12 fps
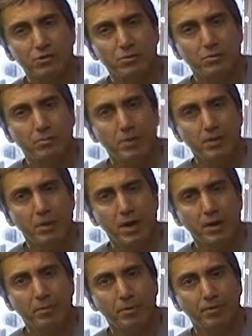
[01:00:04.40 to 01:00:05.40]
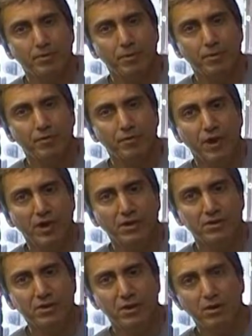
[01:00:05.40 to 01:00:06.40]
should be made up of
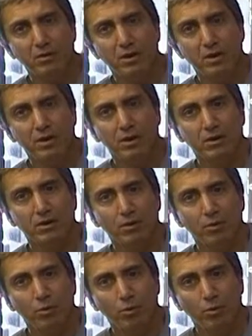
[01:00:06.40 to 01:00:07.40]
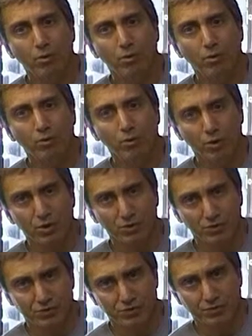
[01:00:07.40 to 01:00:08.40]
voluntary uh,
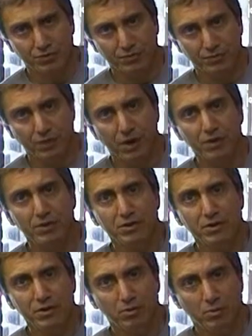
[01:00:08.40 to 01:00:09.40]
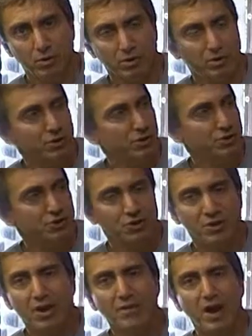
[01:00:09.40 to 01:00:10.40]
workers, volunteer work. You
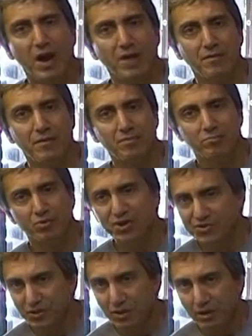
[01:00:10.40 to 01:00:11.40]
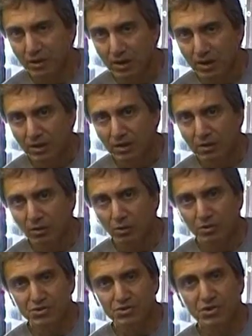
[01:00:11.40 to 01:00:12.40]
should never have a president
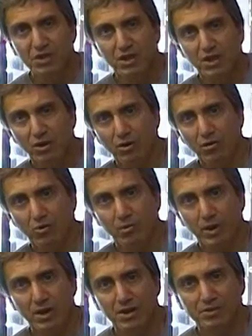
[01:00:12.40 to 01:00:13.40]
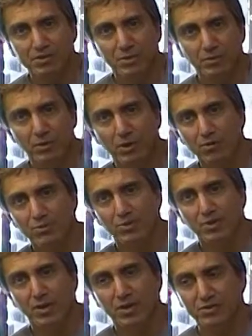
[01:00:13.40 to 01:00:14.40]
or a CEO making several
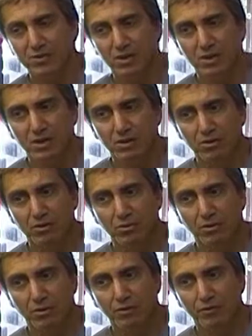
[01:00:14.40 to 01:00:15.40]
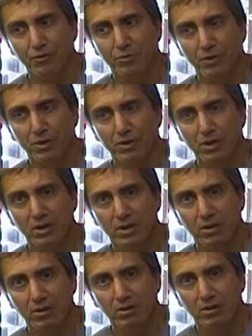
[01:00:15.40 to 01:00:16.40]
hundred thousand a year or a few million a
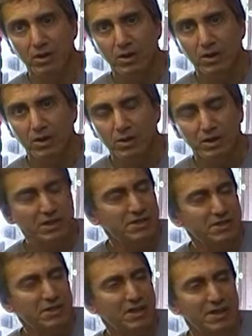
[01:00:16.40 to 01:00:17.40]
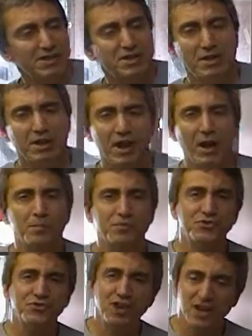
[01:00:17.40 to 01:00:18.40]
year. That's that's a,
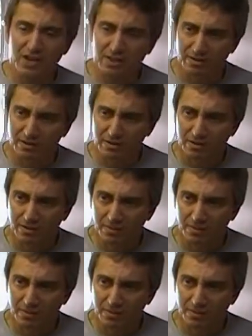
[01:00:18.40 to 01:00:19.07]
obscene